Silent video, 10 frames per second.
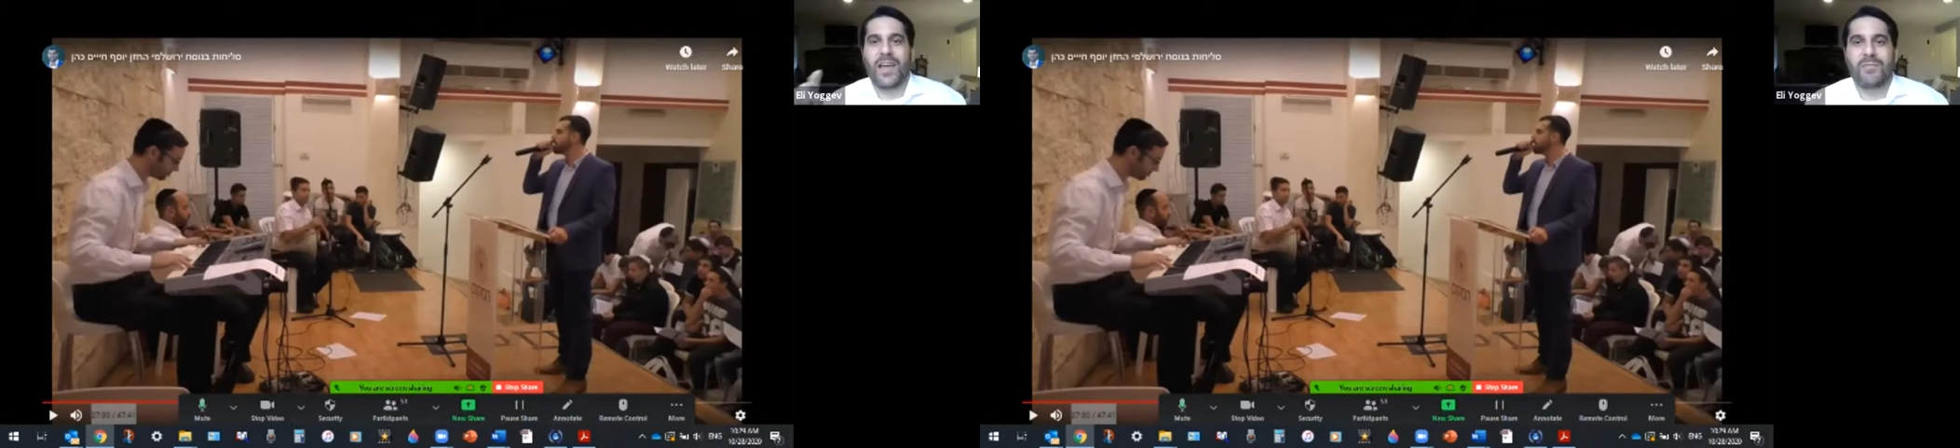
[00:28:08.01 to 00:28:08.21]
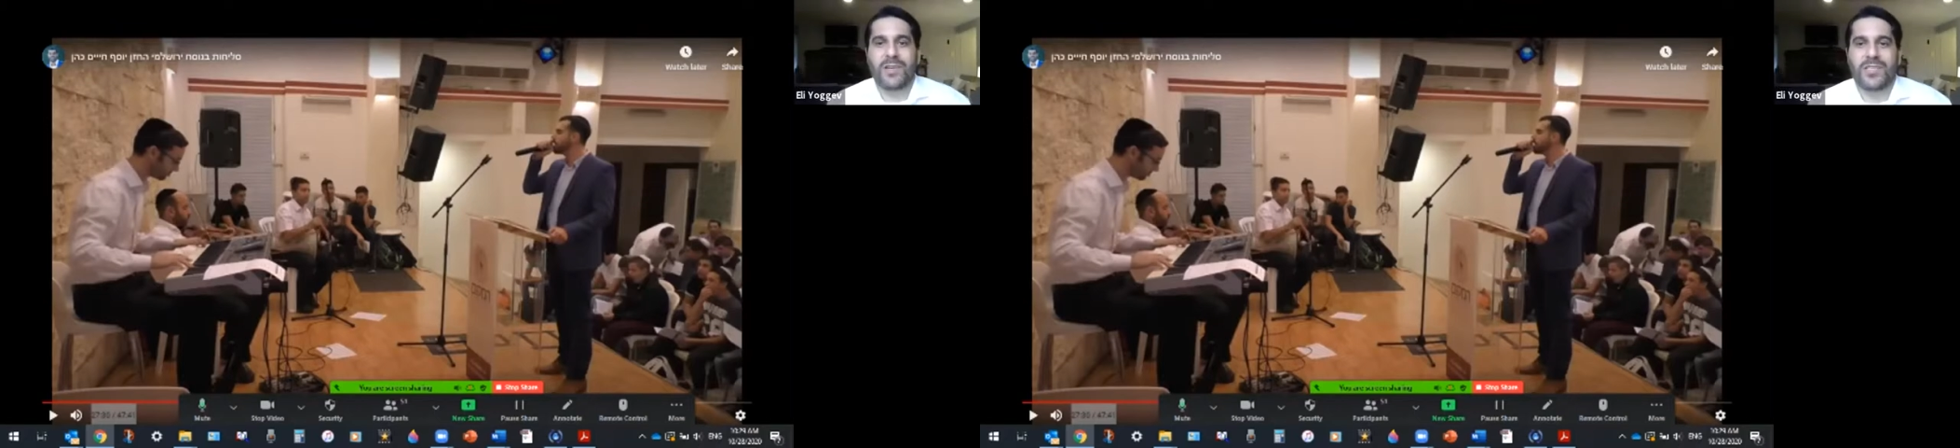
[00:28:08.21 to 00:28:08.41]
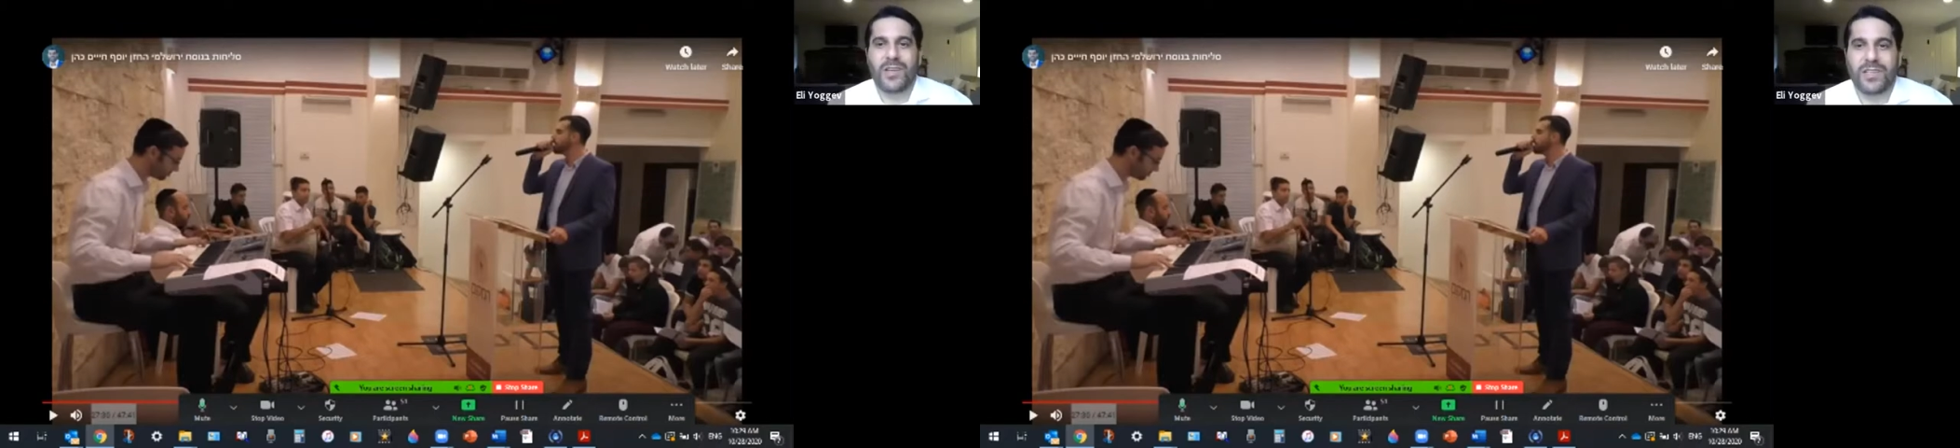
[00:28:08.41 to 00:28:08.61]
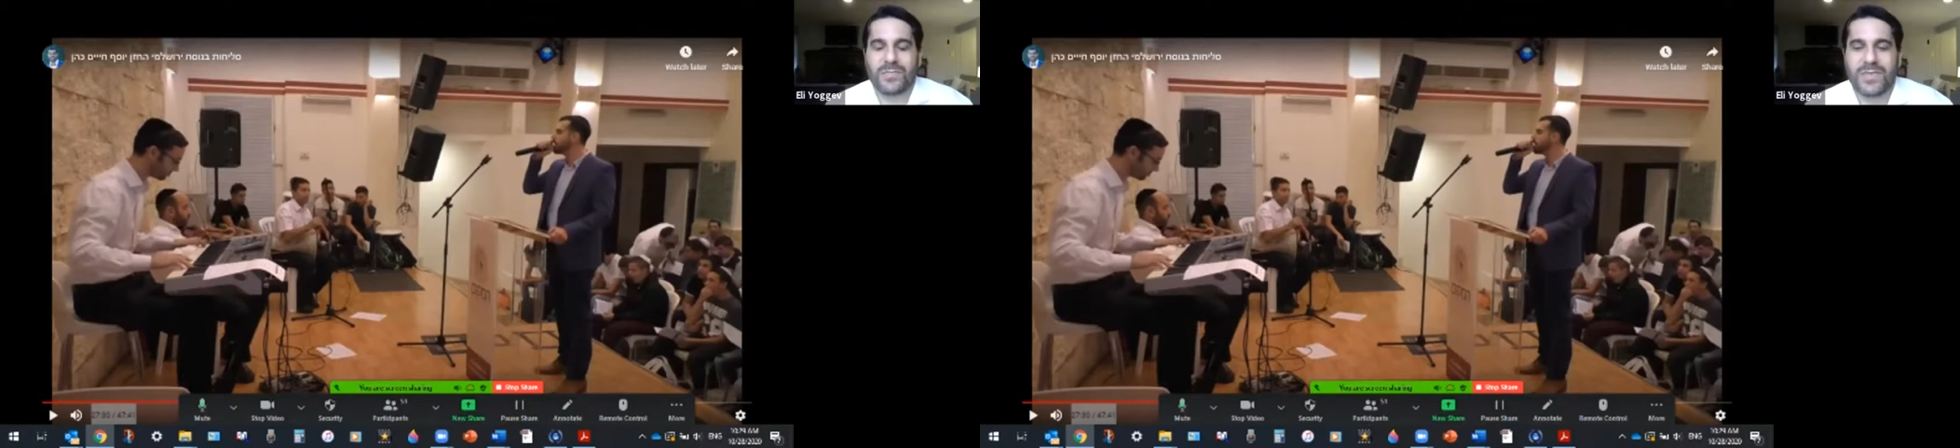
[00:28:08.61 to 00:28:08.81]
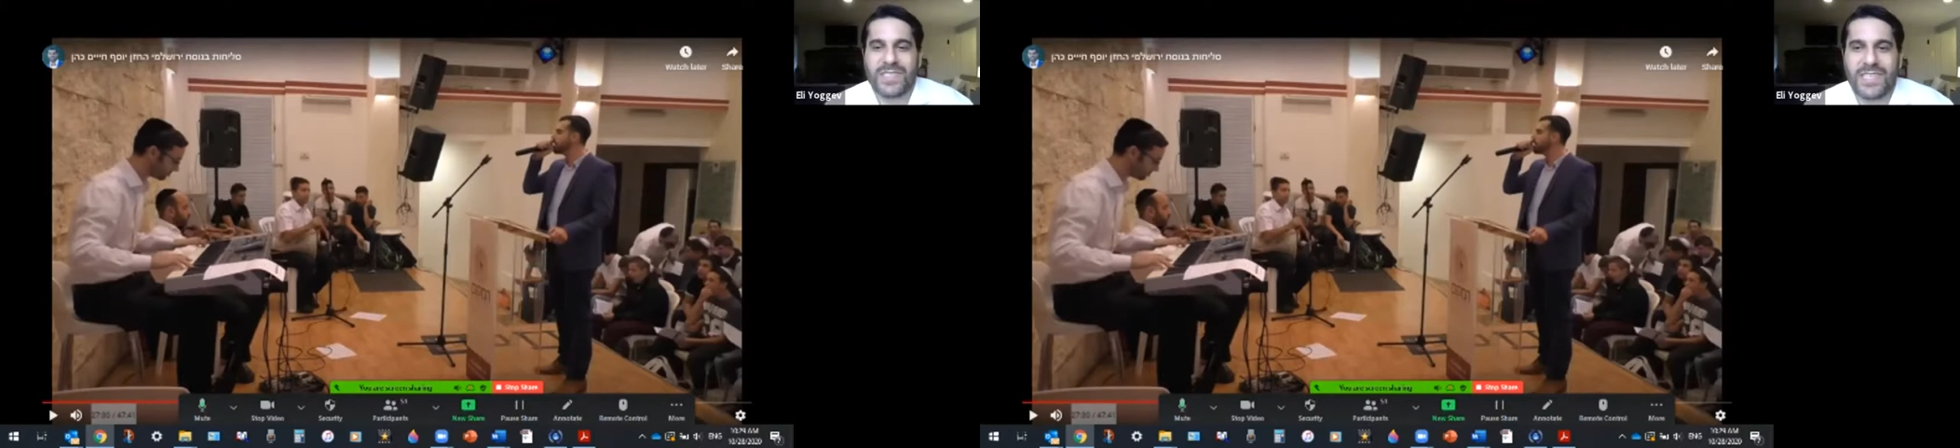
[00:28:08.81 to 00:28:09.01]
have mercy on
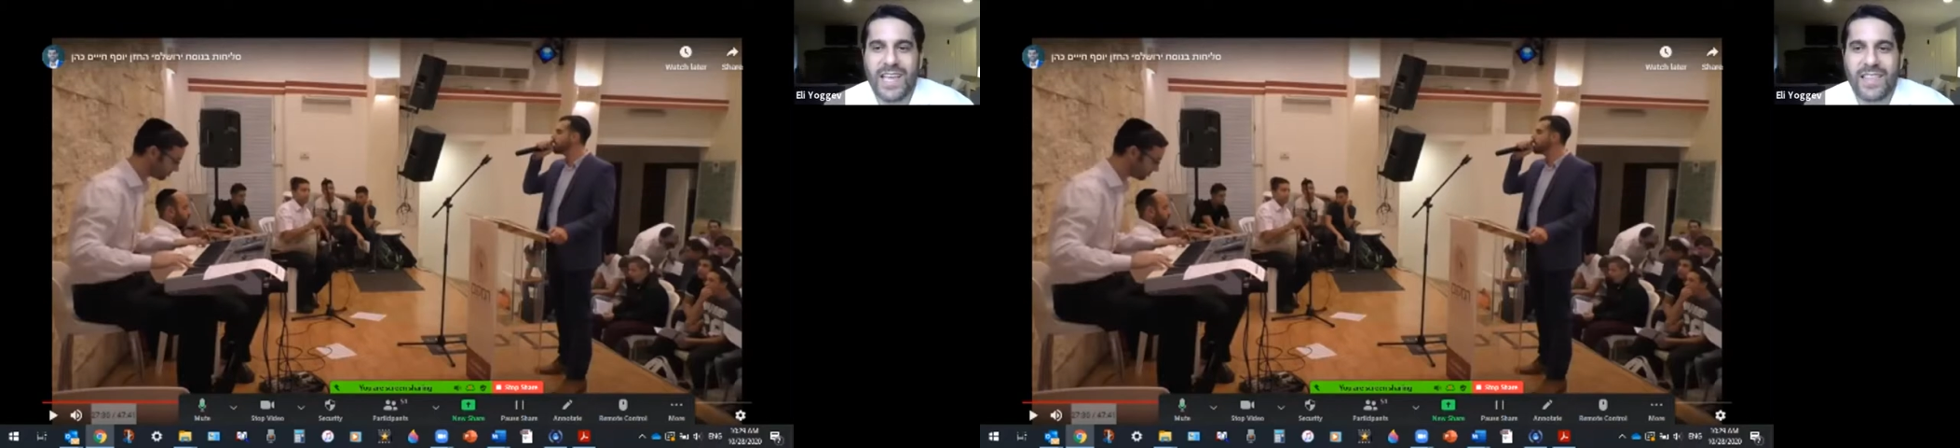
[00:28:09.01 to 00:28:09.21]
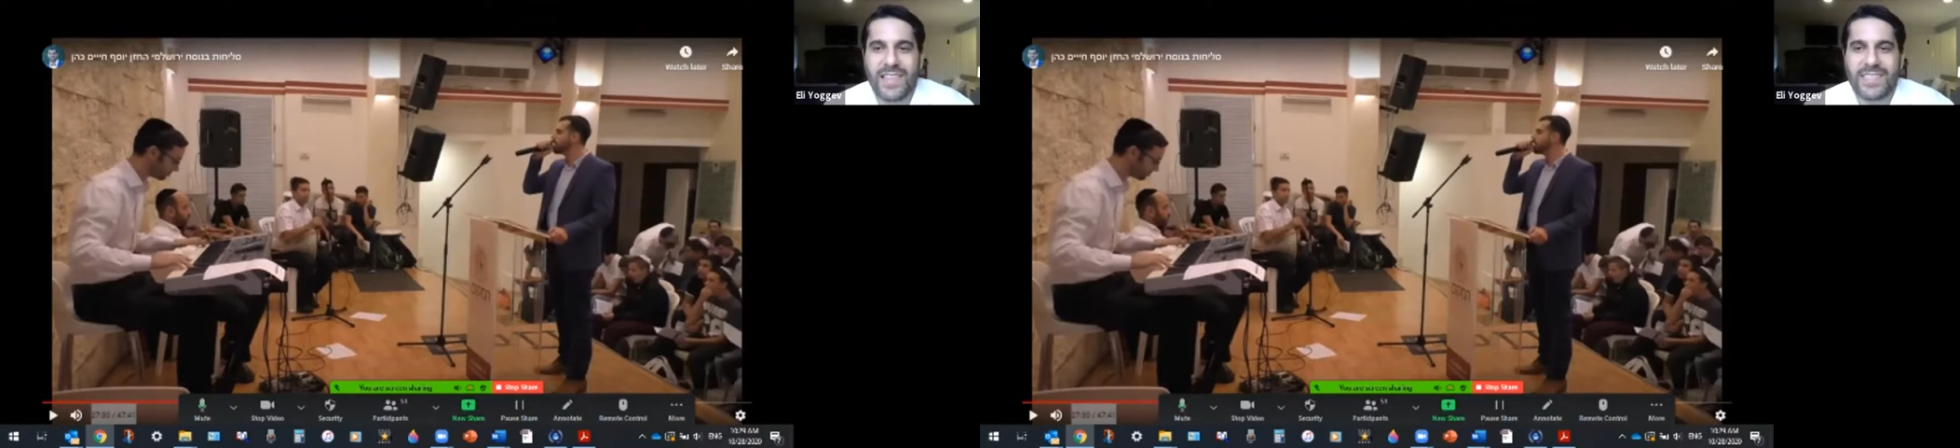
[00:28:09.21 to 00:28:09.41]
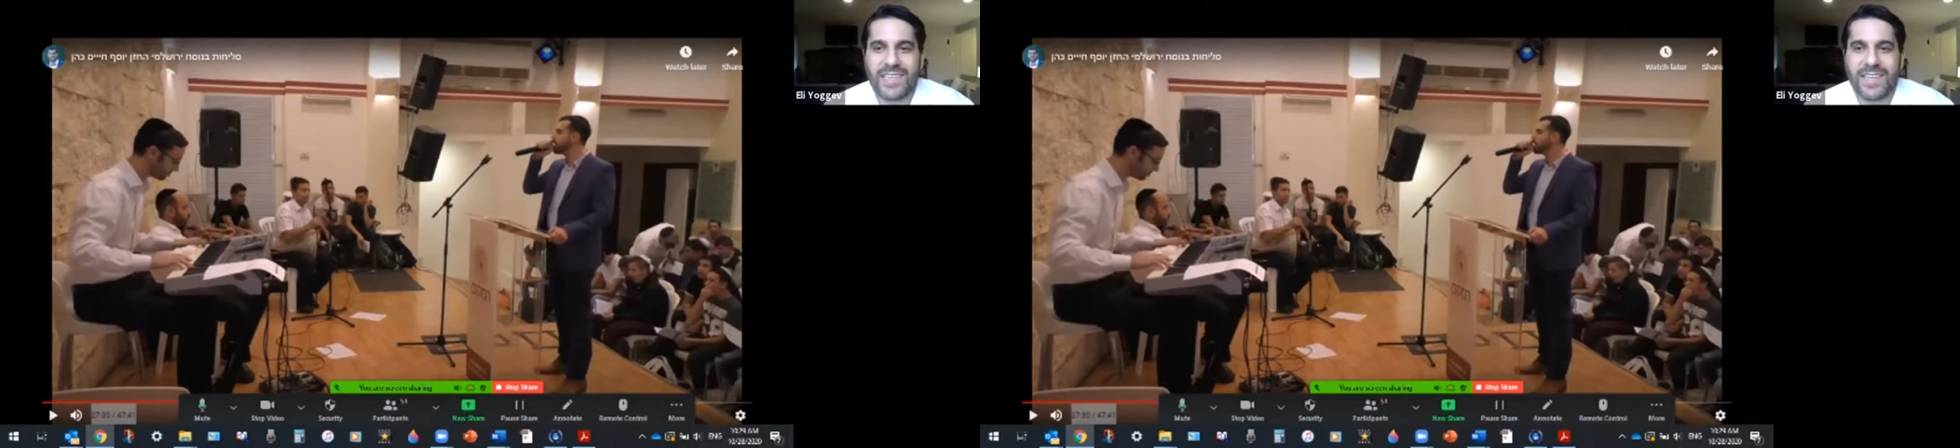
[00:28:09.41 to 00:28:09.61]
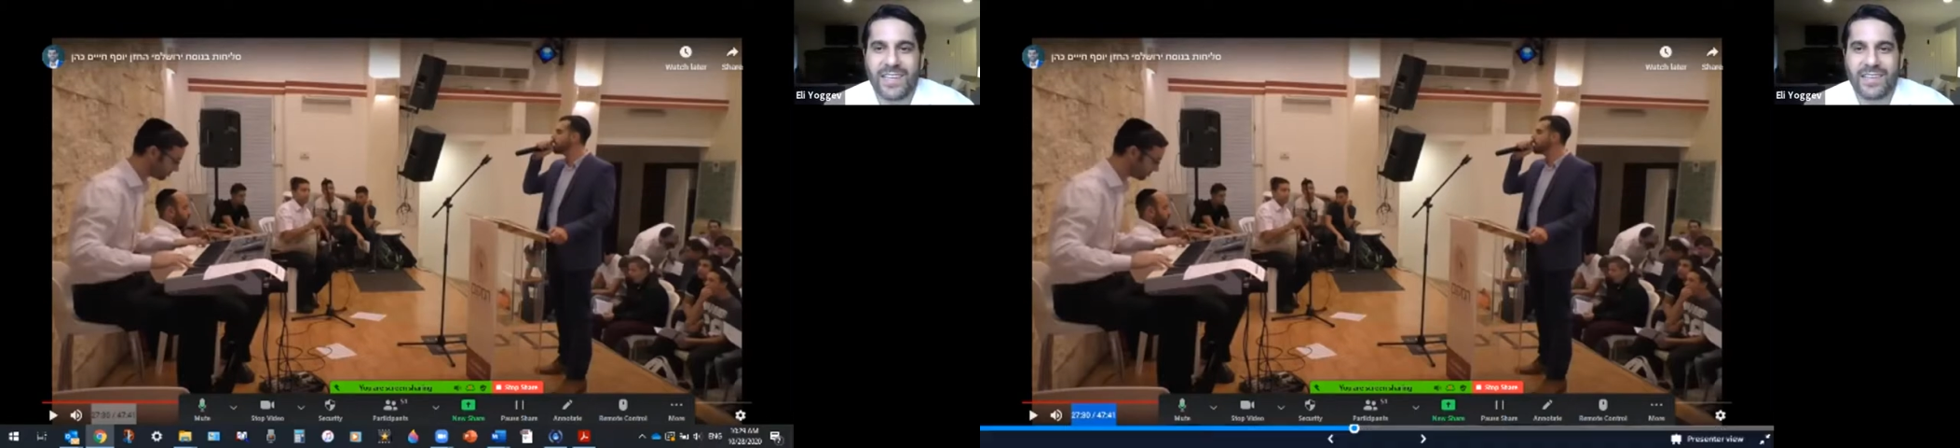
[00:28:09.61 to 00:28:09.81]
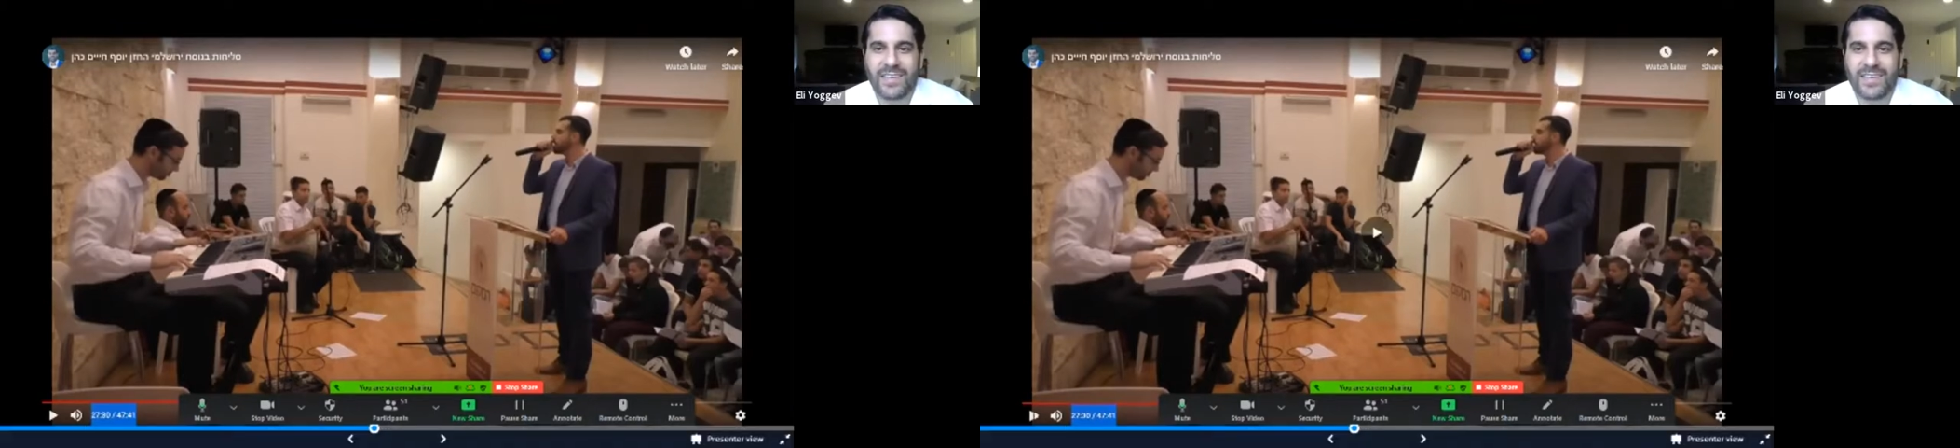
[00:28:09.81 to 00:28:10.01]
us. But see how they sing it.